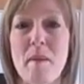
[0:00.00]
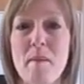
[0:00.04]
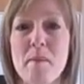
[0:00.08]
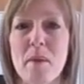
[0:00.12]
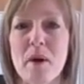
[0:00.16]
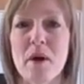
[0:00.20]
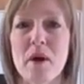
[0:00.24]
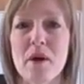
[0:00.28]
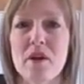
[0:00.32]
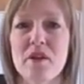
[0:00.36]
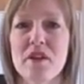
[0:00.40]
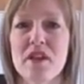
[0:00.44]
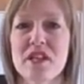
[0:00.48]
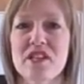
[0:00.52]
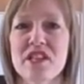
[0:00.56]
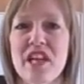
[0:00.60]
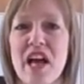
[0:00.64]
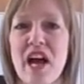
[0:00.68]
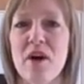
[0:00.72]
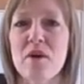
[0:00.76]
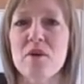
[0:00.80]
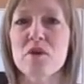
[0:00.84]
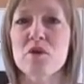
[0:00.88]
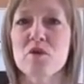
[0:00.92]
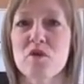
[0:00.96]
remember this
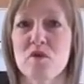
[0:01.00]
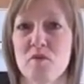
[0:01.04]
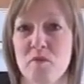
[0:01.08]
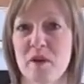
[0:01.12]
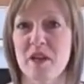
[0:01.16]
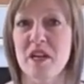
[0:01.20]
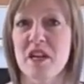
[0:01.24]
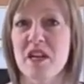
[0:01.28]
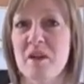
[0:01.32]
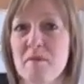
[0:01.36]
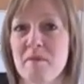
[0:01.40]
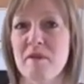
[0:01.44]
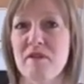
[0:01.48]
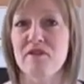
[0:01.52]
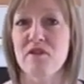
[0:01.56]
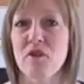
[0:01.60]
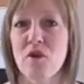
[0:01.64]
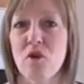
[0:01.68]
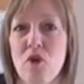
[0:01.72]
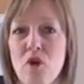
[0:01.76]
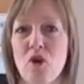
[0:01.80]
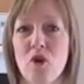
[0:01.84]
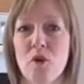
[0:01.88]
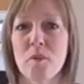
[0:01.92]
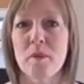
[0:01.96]
house. We've been in it
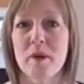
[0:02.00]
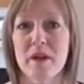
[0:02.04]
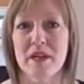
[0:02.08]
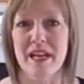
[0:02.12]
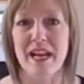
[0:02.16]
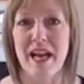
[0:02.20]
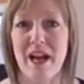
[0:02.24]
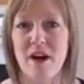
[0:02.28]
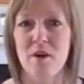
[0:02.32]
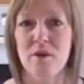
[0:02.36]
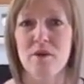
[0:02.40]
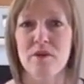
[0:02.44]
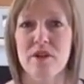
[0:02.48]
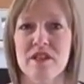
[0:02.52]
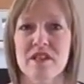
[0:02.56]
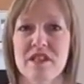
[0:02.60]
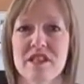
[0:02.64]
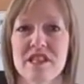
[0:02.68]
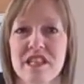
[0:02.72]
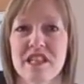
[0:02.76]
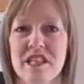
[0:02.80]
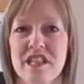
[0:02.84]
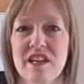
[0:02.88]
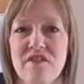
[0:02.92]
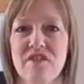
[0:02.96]
before, but now there's a
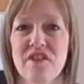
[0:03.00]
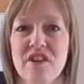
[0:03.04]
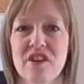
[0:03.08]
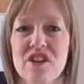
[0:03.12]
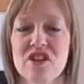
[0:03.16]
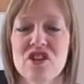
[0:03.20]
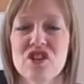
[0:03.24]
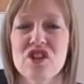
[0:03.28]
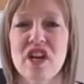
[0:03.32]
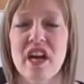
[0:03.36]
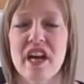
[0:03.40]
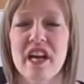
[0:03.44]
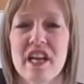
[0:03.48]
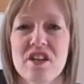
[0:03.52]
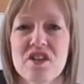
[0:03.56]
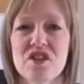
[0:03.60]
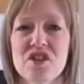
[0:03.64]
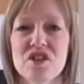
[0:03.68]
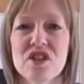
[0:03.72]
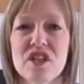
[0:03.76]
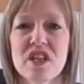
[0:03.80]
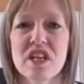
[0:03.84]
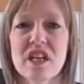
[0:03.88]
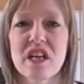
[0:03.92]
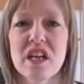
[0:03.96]
significant
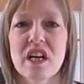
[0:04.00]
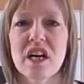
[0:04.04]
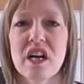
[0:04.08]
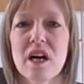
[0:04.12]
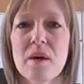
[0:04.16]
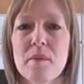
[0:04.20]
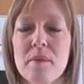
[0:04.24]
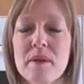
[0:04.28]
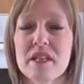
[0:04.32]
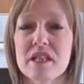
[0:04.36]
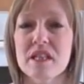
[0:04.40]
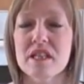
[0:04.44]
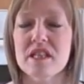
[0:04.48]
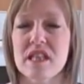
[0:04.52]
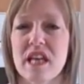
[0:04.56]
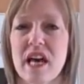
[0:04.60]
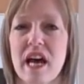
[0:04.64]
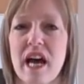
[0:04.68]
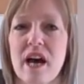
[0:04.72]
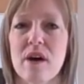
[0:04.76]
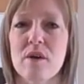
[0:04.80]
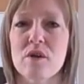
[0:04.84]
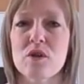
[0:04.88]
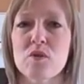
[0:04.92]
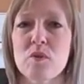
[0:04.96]
change. This is the
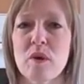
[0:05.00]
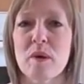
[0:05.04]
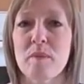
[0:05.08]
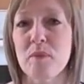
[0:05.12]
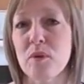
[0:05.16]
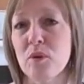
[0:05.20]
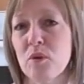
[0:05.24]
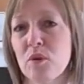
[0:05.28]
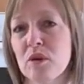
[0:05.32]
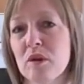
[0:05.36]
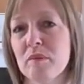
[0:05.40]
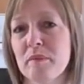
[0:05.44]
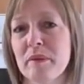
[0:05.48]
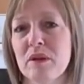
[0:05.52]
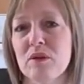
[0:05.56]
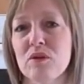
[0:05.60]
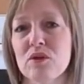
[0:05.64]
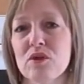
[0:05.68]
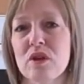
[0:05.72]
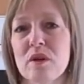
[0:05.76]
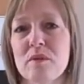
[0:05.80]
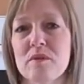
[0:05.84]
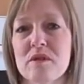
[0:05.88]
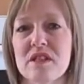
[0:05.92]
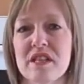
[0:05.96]
house where Paul the
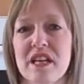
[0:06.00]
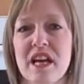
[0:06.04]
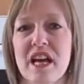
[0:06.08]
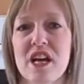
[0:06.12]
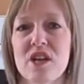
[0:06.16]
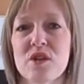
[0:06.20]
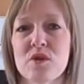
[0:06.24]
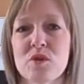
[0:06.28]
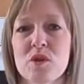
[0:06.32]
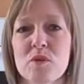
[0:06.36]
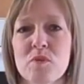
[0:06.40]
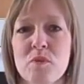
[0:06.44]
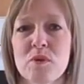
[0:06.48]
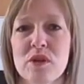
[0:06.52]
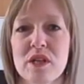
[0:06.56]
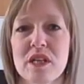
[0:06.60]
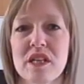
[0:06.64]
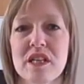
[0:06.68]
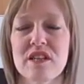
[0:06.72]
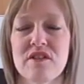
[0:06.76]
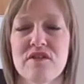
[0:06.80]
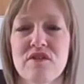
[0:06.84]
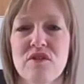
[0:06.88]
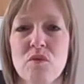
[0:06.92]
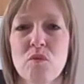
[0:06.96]
builder upstairs was putting
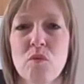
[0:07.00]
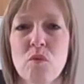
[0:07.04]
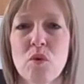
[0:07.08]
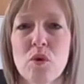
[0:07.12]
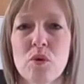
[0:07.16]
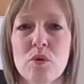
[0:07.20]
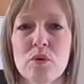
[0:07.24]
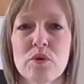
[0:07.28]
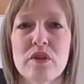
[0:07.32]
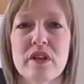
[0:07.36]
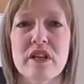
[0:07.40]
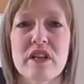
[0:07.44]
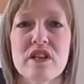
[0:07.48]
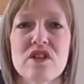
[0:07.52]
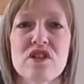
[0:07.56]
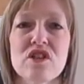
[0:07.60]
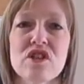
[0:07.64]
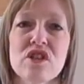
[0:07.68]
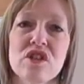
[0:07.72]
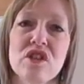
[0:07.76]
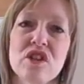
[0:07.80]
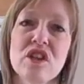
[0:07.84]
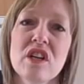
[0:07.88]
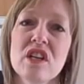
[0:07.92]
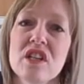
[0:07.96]
different walls in
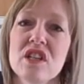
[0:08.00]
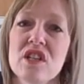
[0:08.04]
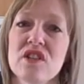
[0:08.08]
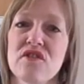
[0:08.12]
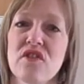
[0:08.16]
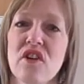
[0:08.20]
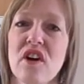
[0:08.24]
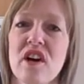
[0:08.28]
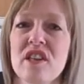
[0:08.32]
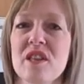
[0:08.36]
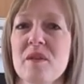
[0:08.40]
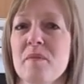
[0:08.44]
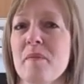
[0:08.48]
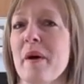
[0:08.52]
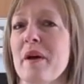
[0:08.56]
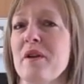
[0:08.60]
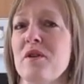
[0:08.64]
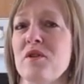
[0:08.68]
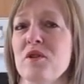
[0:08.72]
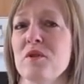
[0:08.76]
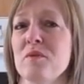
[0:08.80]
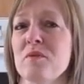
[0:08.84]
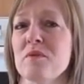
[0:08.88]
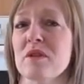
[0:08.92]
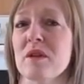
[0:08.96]
to divide the
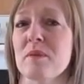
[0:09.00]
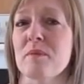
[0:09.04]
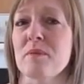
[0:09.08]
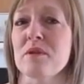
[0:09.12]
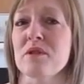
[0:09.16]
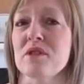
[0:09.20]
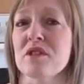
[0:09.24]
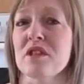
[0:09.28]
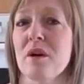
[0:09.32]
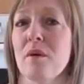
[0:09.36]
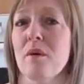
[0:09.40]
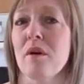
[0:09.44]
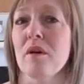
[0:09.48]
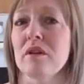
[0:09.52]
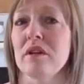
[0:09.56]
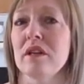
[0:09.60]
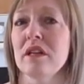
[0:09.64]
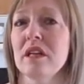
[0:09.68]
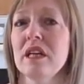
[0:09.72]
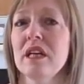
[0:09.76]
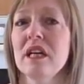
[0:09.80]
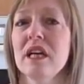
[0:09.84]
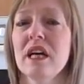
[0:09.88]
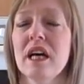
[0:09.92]
bedrooms up and so on.